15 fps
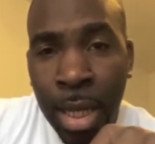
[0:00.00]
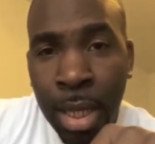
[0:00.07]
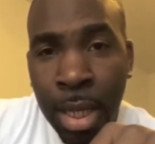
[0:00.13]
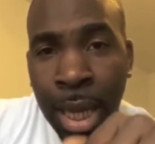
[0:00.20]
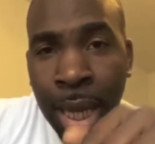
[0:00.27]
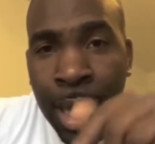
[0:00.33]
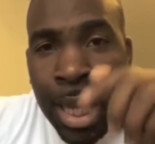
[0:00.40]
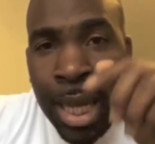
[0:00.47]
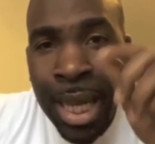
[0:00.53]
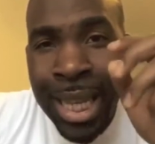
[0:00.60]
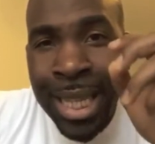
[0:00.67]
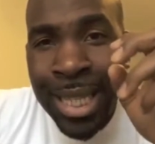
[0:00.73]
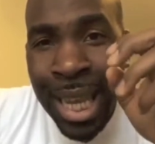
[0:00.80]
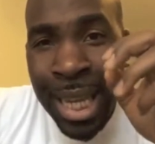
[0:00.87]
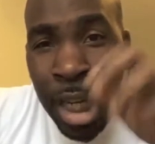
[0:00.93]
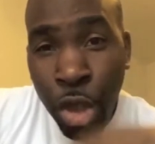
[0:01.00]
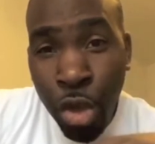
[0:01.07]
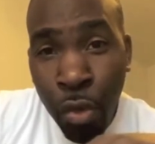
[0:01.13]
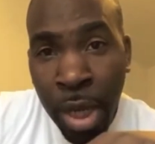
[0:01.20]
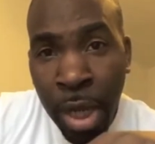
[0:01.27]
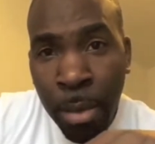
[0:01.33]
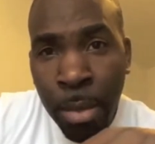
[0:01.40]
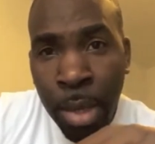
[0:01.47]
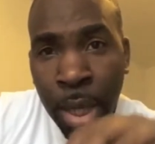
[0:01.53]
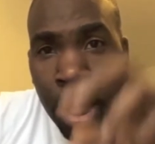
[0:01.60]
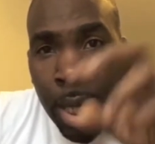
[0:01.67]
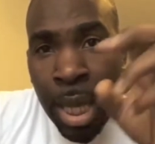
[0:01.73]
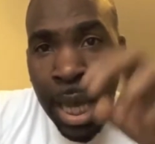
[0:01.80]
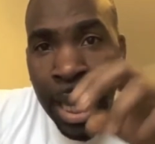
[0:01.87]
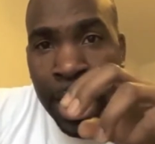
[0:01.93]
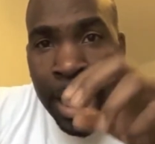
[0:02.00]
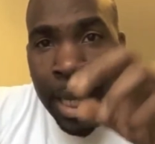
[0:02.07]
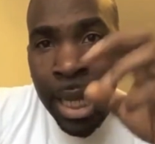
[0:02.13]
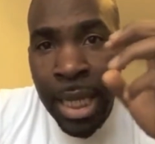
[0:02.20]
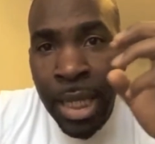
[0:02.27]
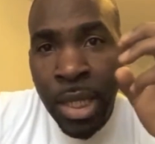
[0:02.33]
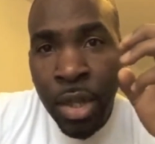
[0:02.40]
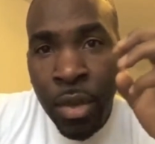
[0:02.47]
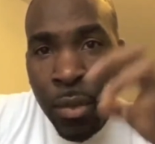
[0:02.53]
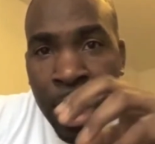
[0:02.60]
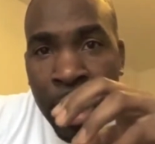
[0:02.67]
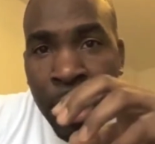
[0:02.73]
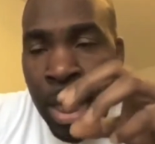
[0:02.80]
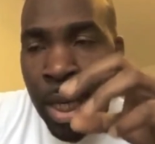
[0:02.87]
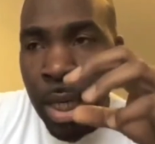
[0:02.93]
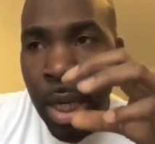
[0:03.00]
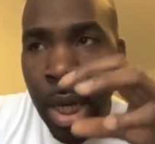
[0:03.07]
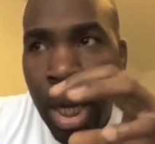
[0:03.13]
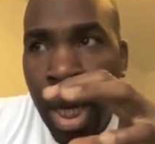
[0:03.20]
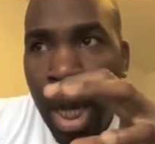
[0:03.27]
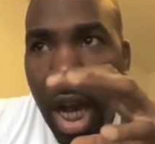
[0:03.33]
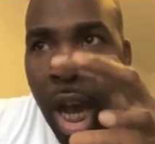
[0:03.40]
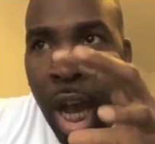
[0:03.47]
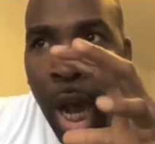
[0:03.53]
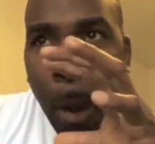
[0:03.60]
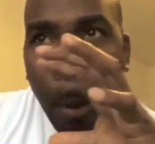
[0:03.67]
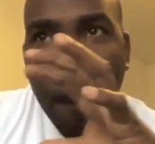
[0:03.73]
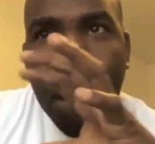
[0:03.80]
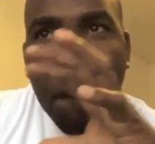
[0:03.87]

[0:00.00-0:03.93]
Yeah, inside a dream, Haley has created a, a,